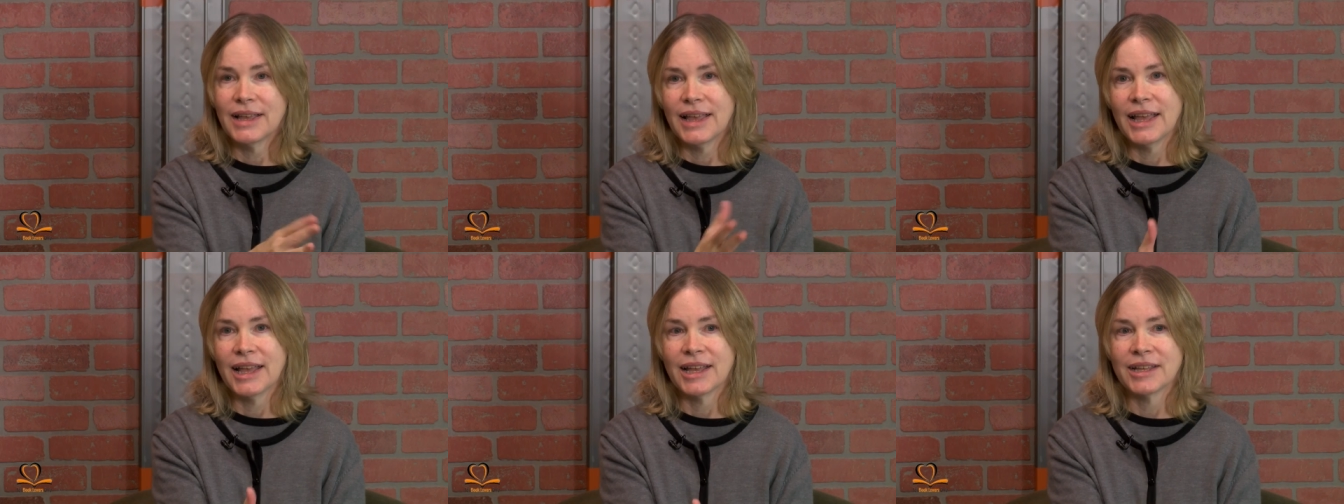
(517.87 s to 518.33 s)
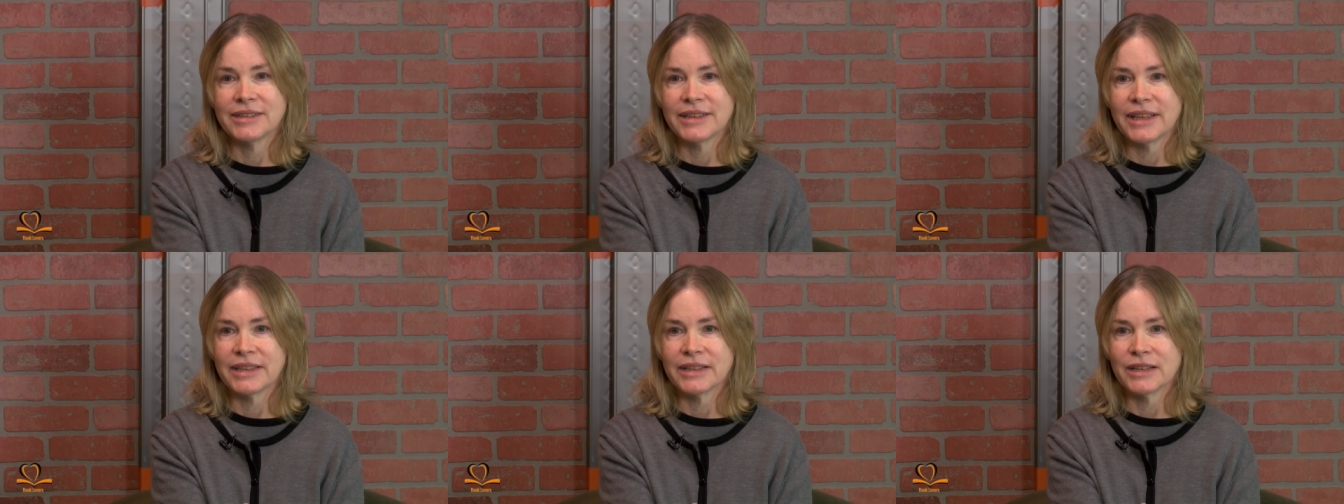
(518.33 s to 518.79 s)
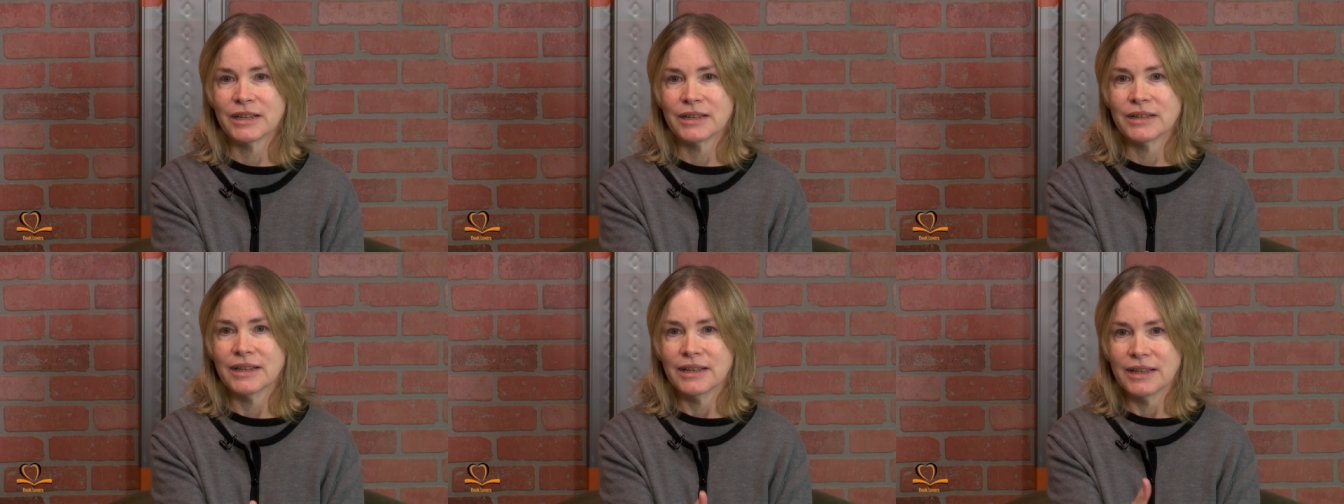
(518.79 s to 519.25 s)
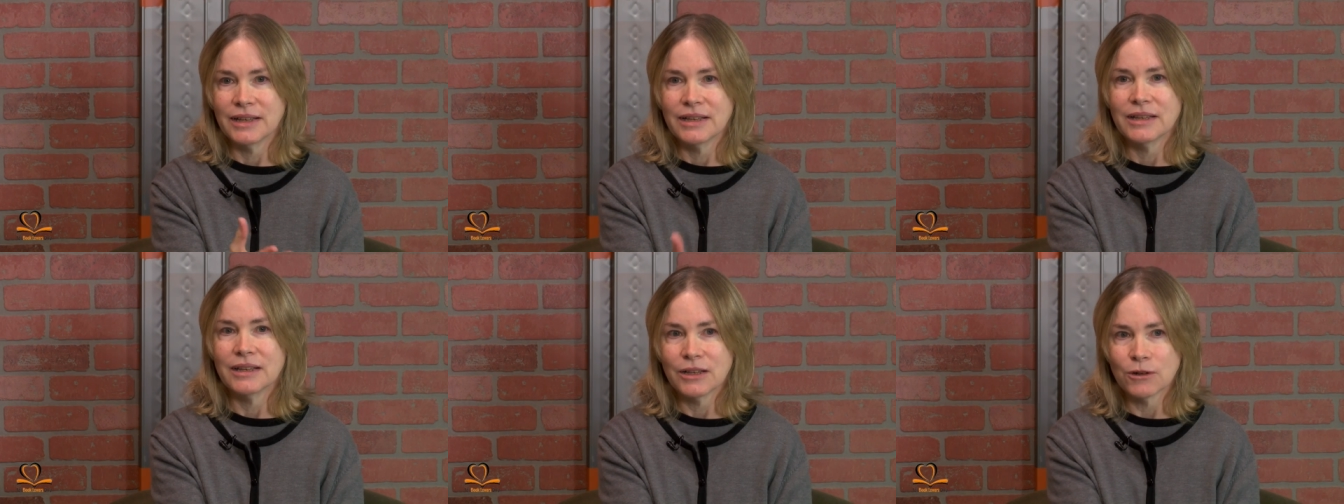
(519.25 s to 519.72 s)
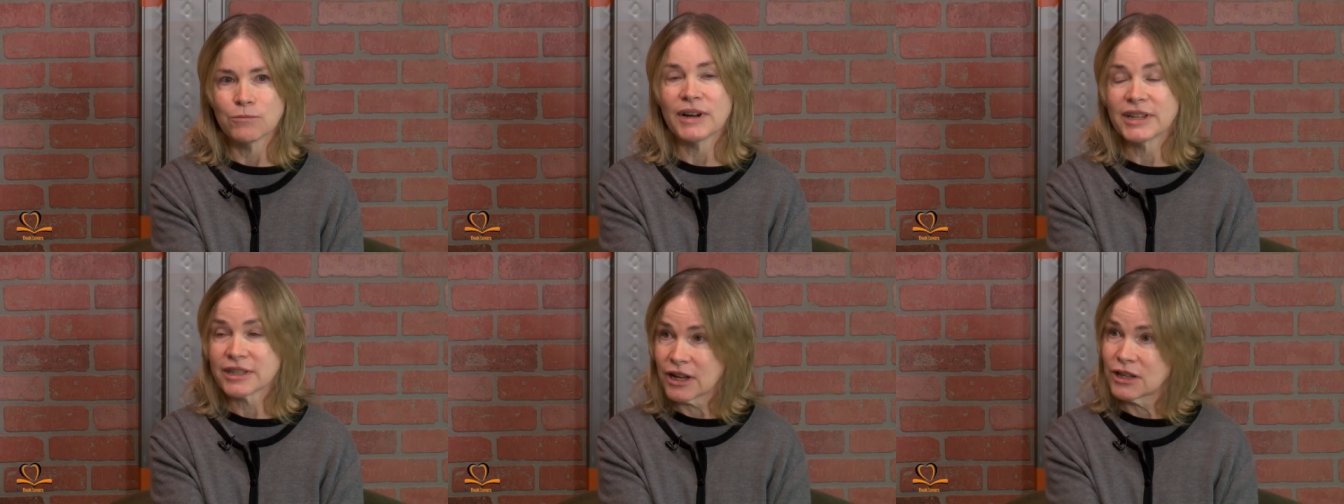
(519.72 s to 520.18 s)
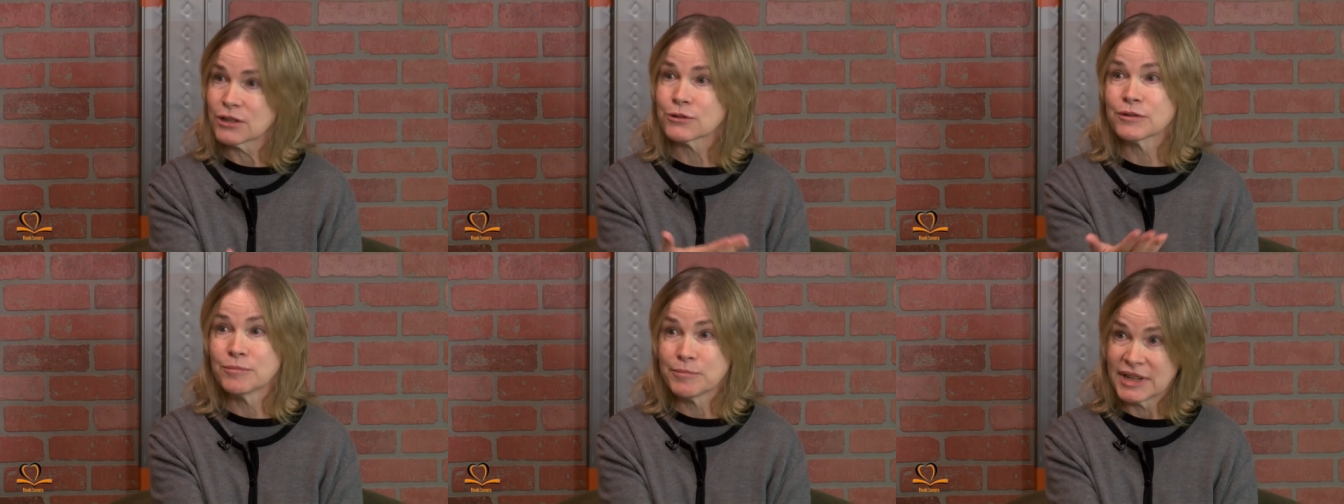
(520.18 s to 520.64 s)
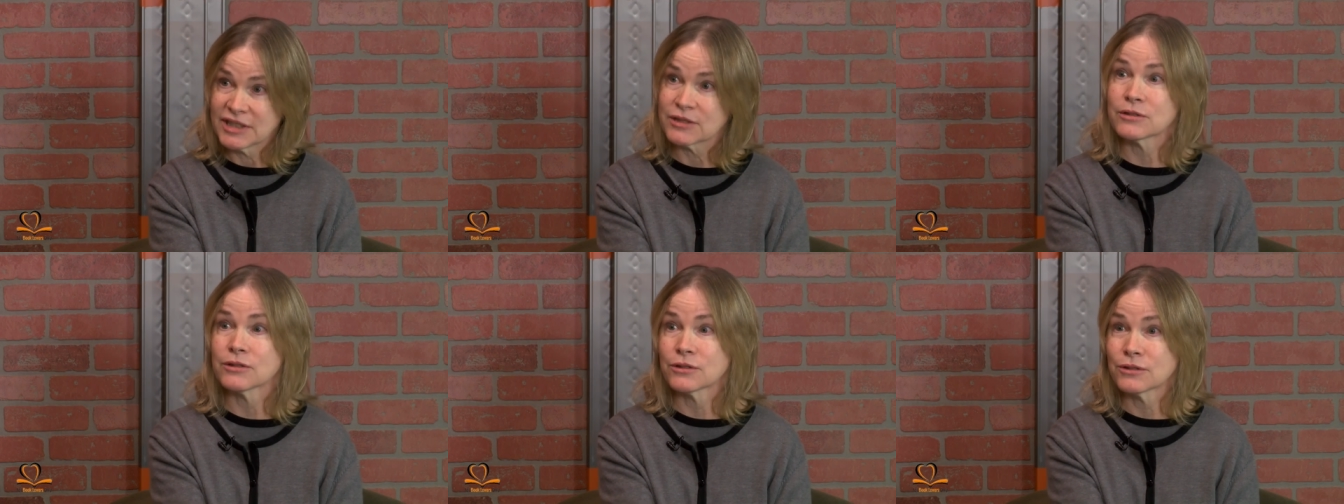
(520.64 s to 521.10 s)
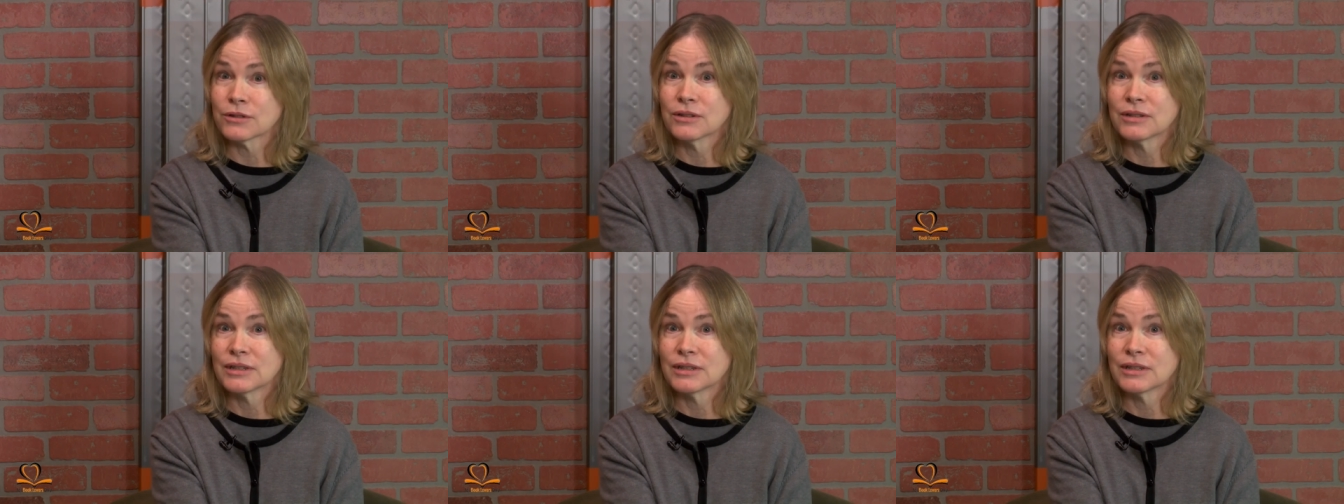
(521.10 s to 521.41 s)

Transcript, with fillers: and a, uh, a white collar embezzler